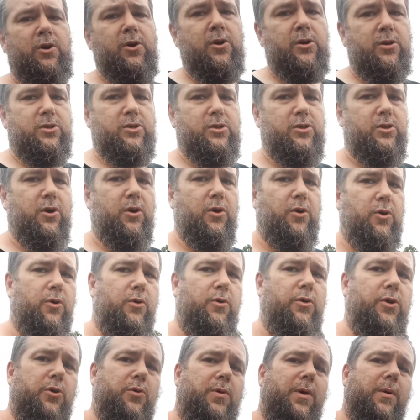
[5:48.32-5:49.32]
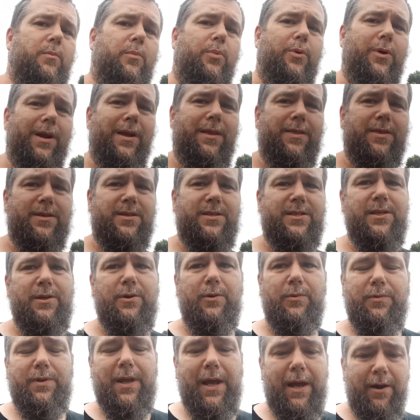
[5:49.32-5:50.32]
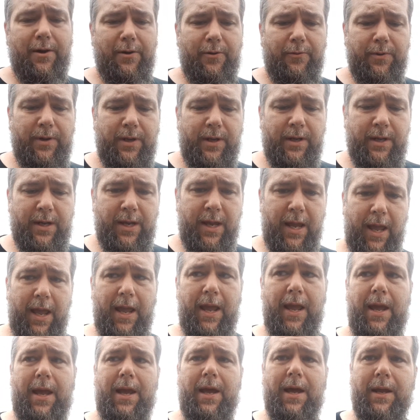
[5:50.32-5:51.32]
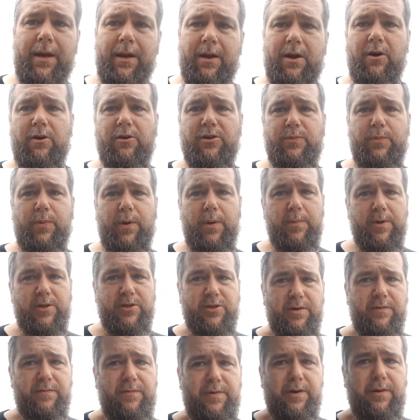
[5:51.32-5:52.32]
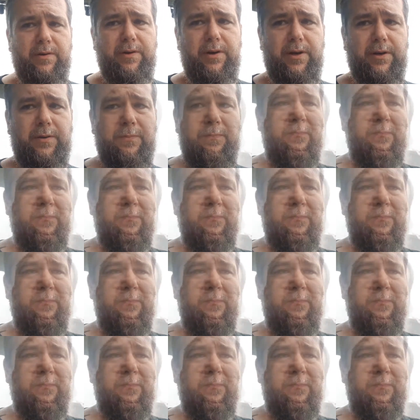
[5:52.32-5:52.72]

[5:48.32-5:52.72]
so you can break the seal down and cause premature failure.